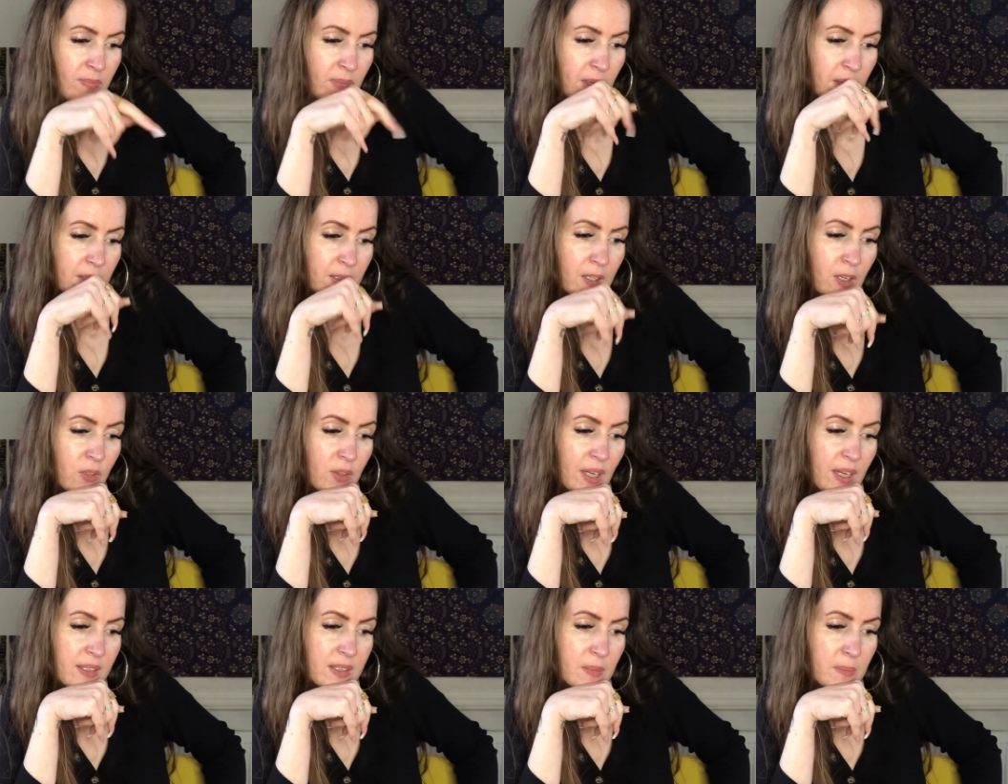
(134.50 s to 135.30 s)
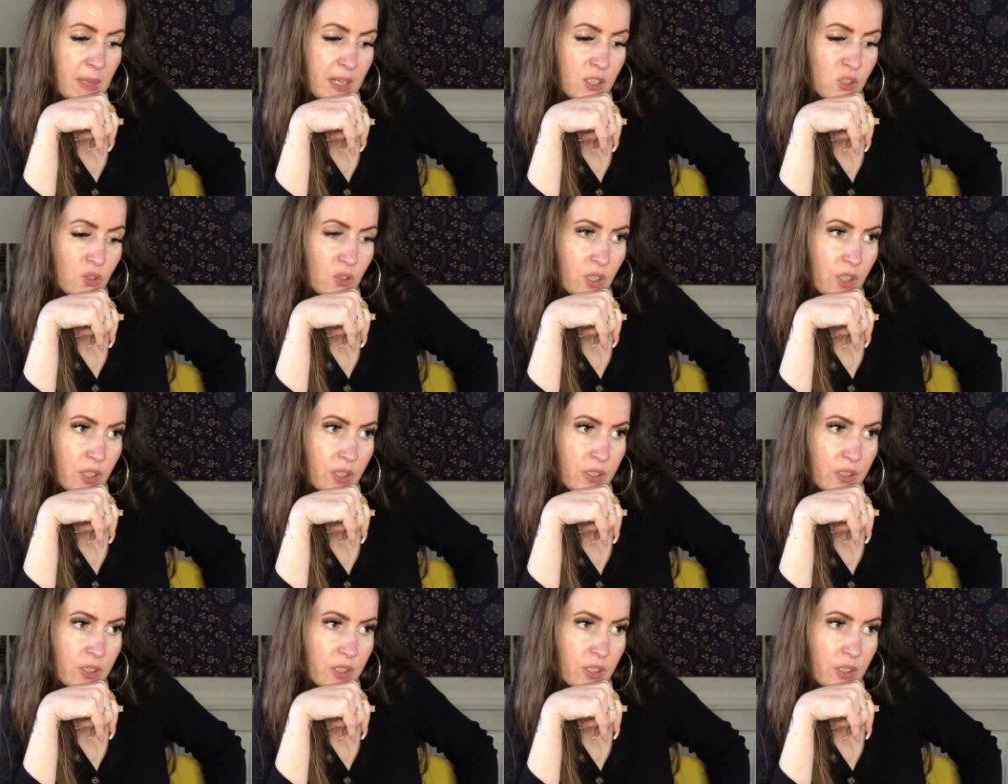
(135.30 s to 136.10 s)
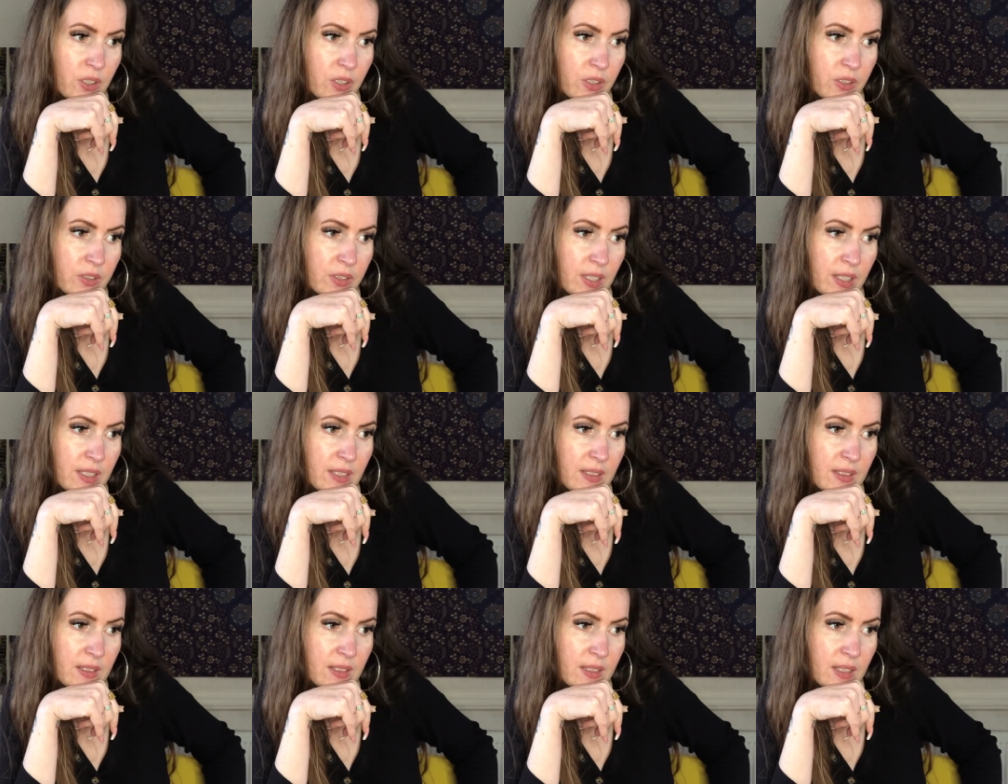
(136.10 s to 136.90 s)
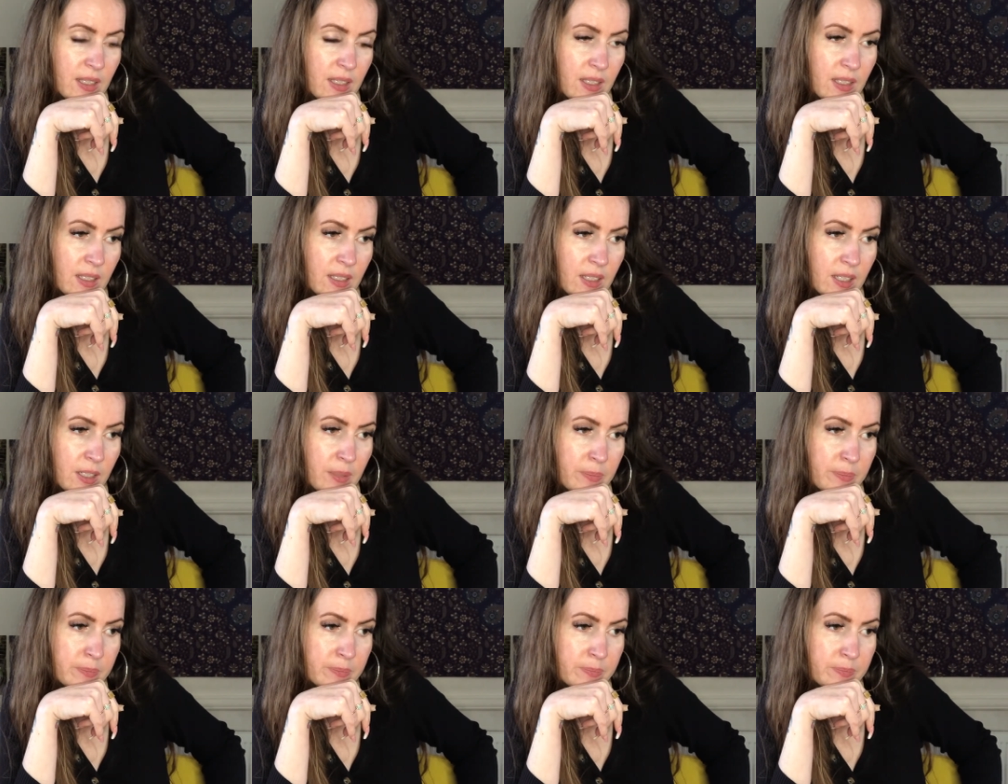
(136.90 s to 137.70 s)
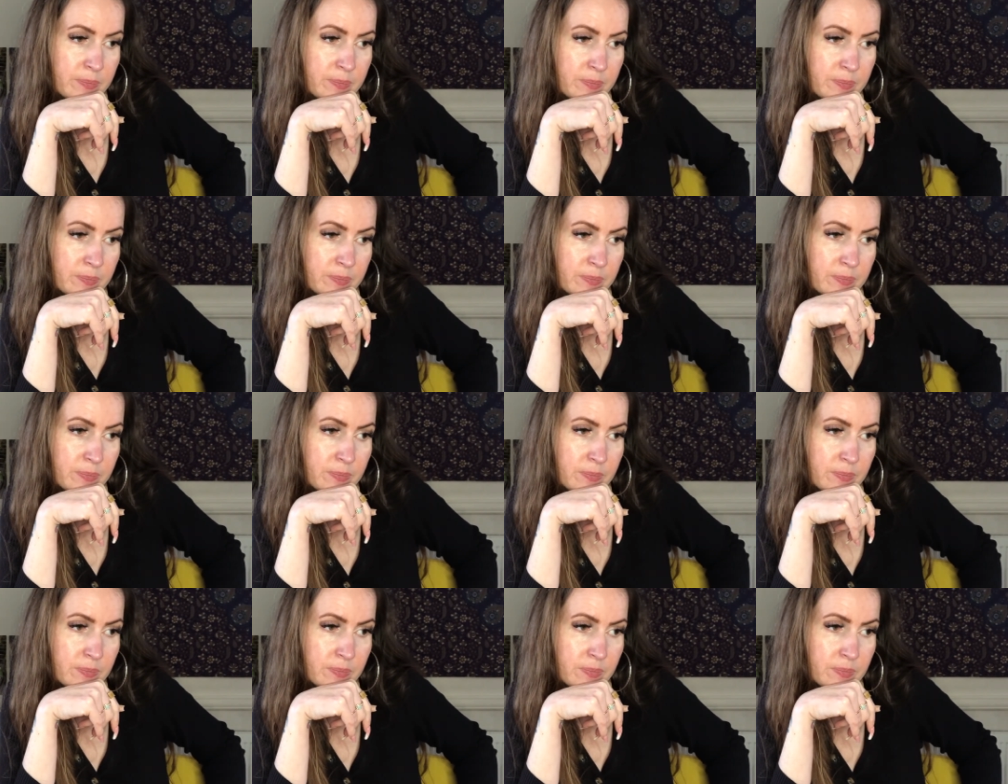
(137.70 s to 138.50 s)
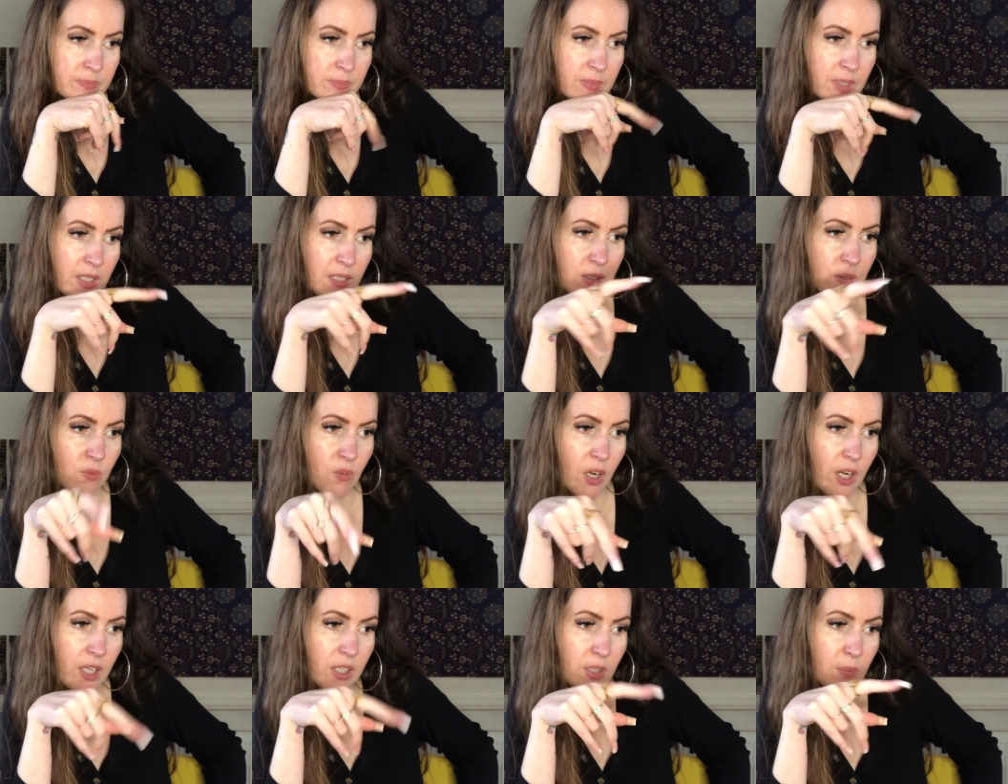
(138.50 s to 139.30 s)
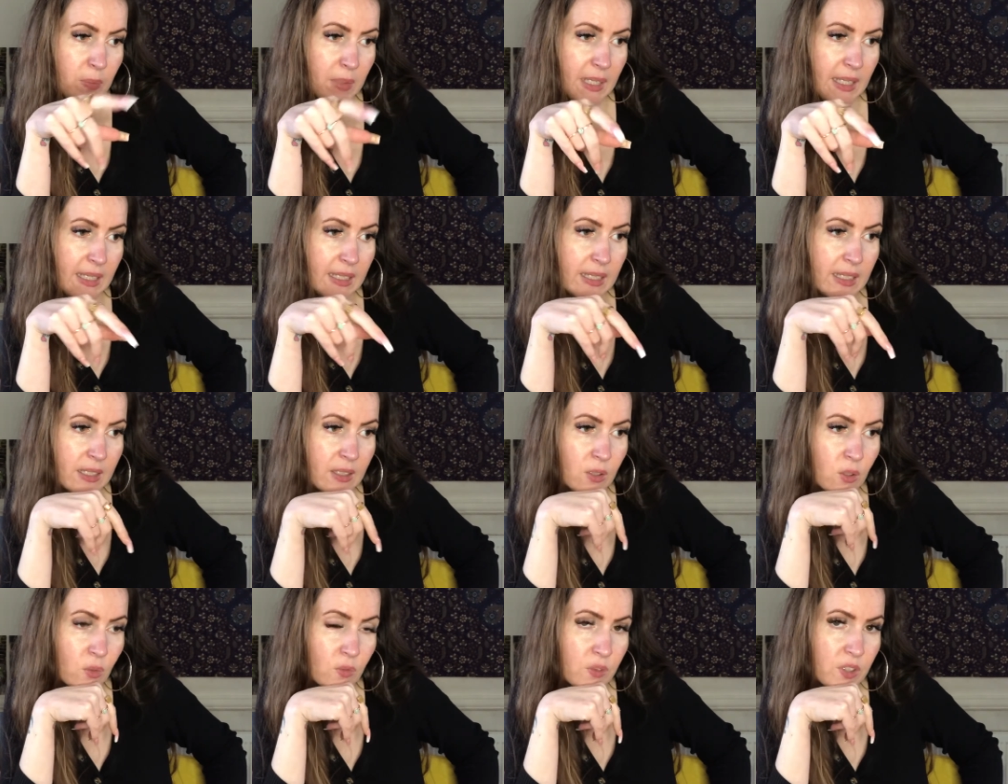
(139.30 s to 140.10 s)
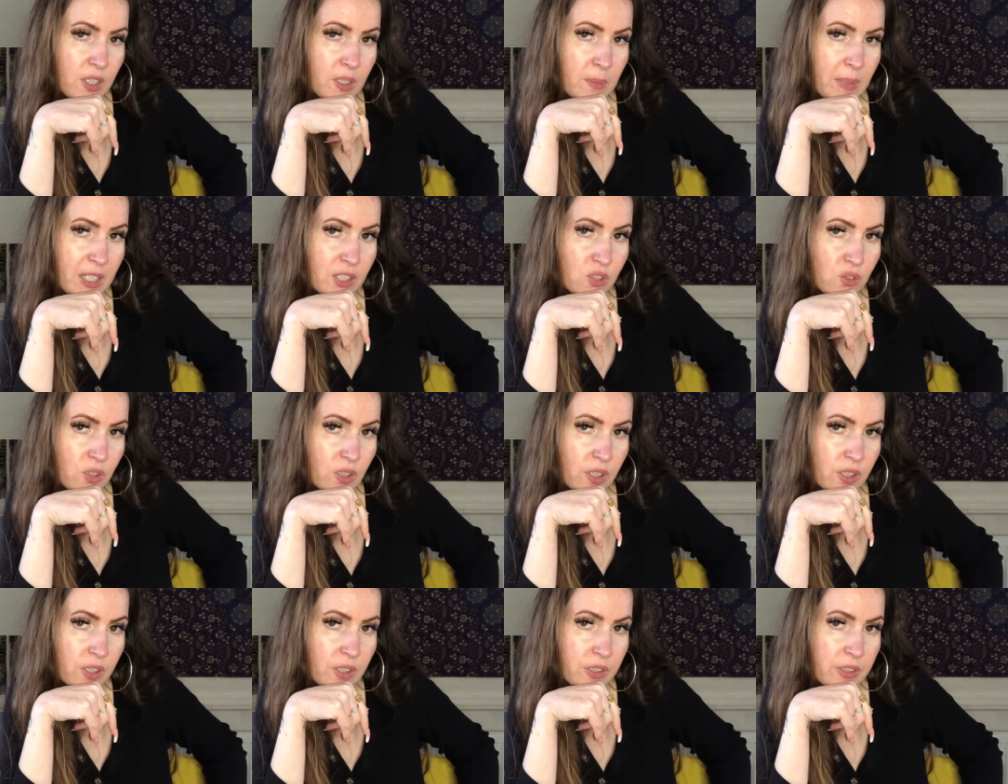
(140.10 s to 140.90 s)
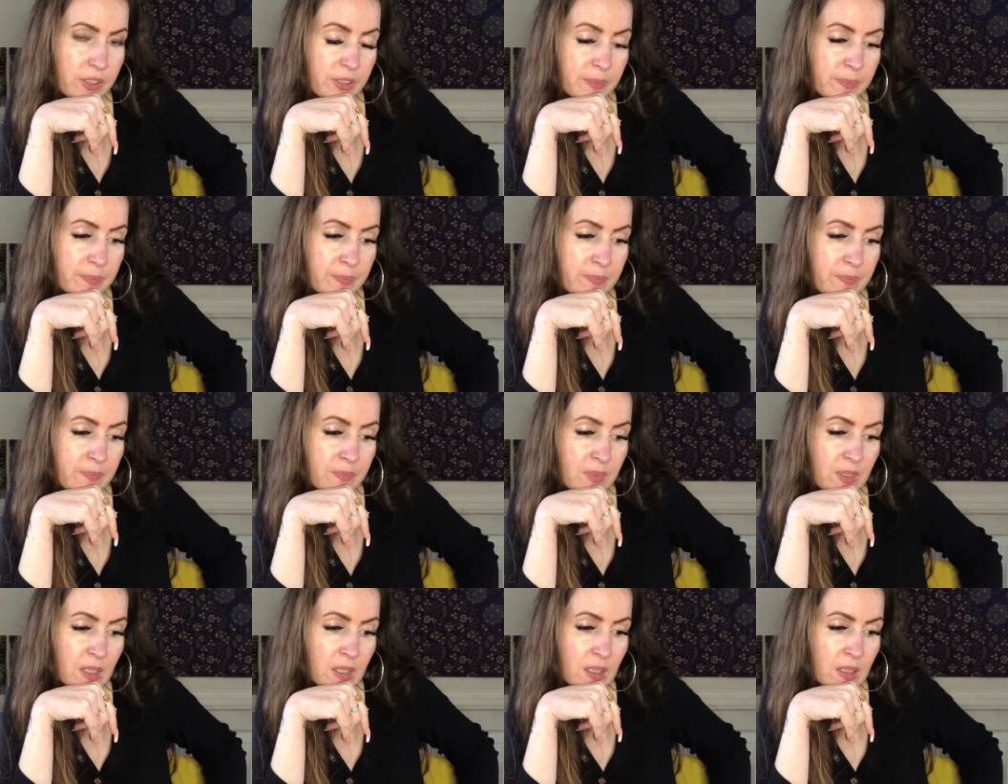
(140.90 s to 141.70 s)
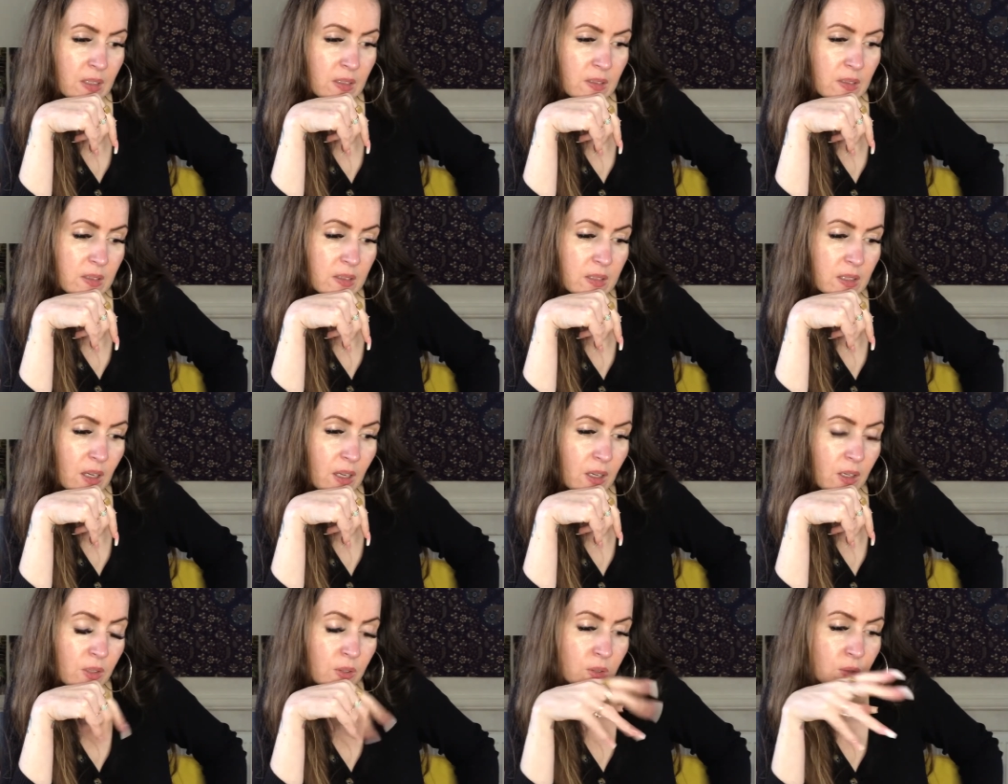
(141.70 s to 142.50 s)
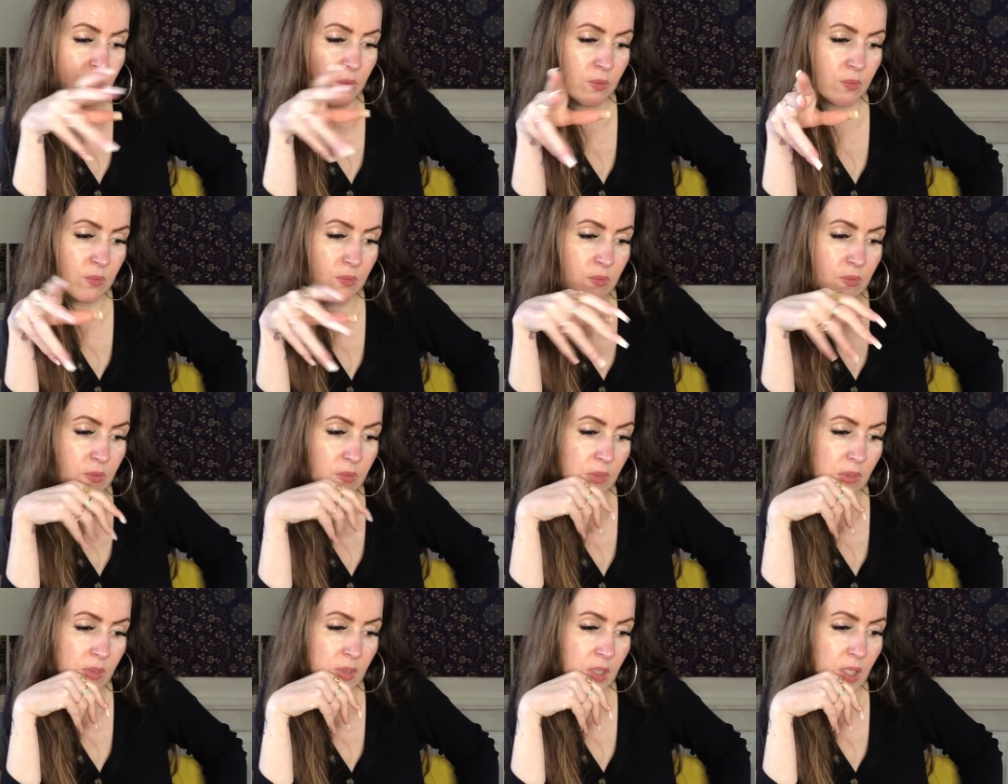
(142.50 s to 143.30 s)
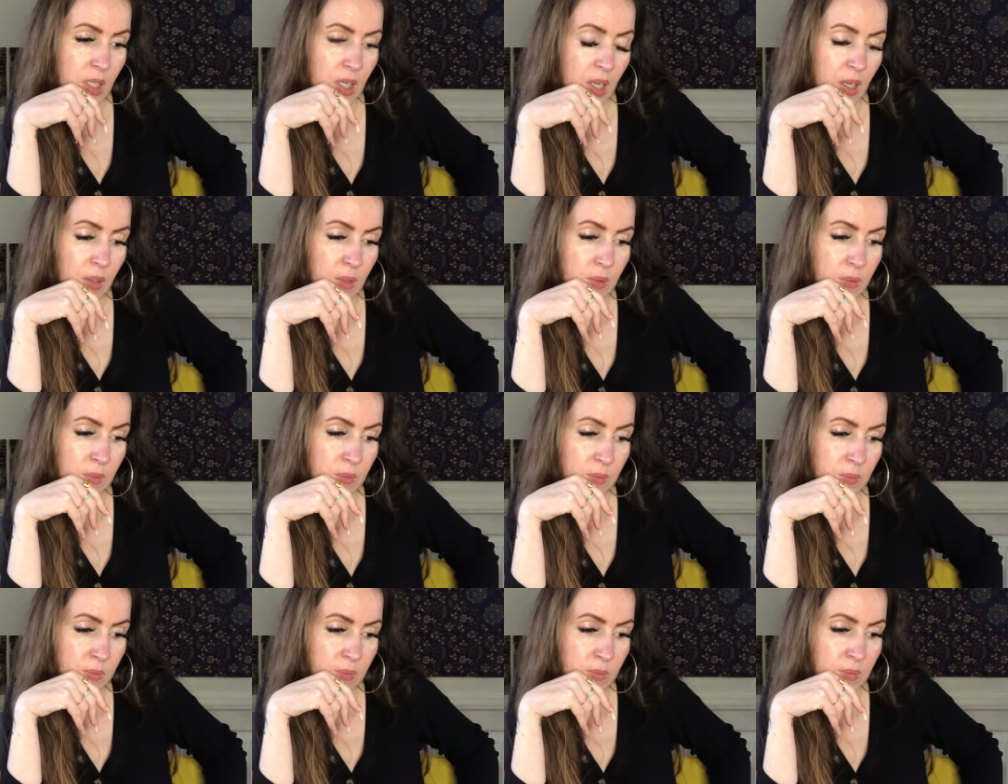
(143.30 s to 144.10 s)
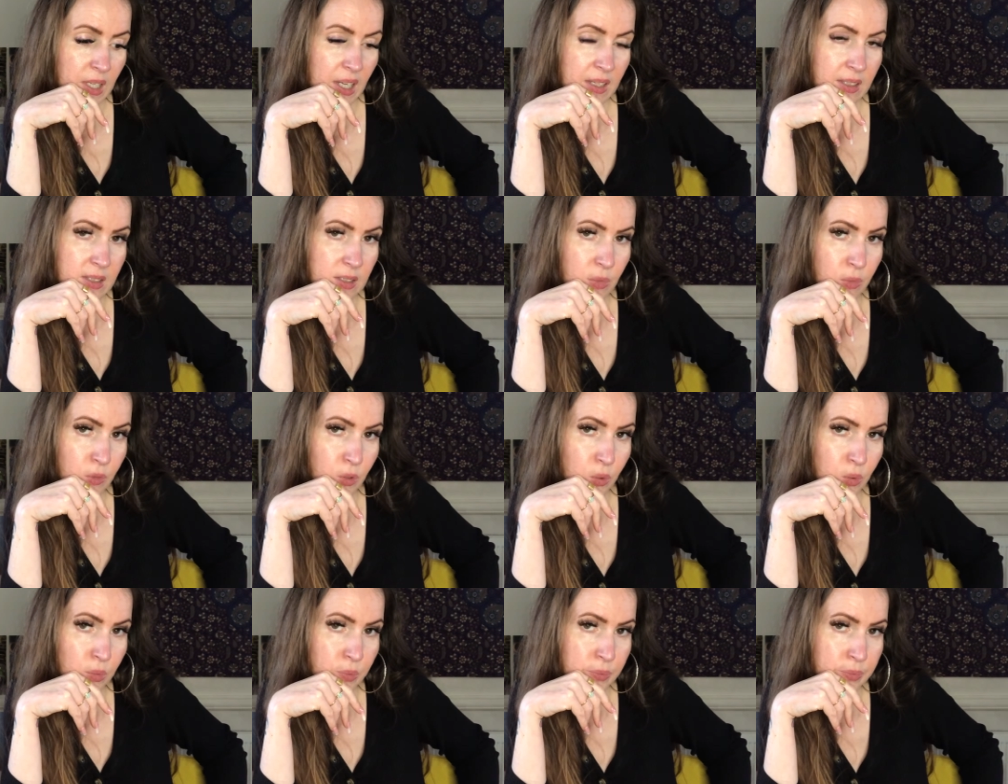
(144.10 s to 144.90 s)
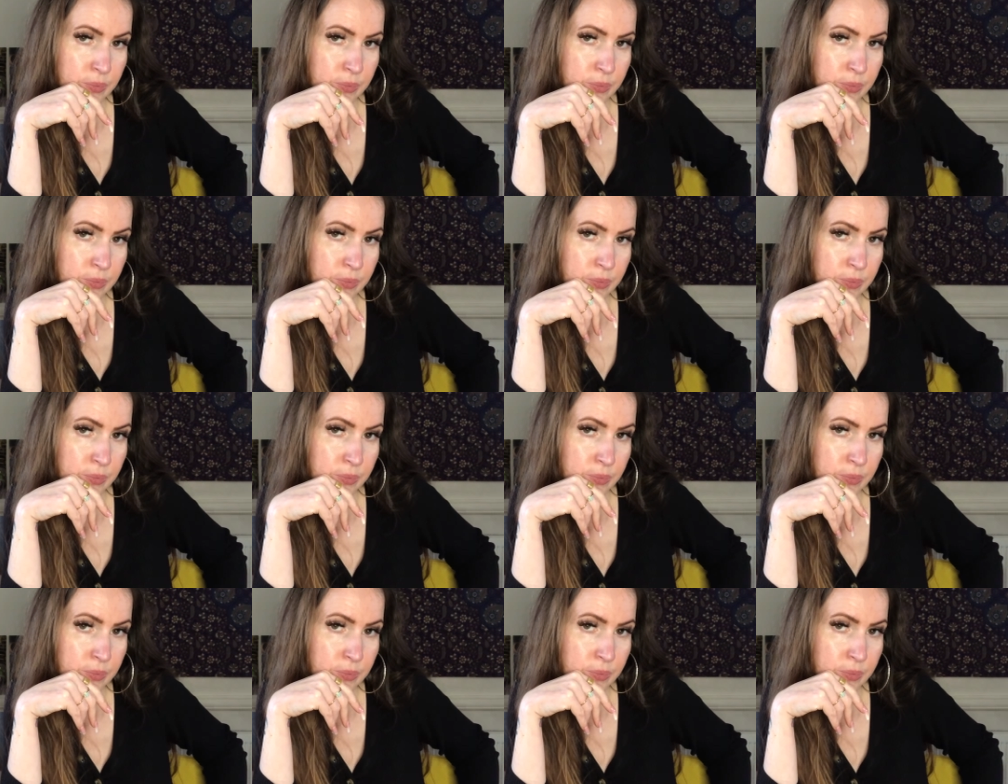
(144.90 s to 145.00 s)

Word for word: you know, that is a major arcana card and it's the, um, it's right at the beginning of the major arcana. So, you know, that is the fool.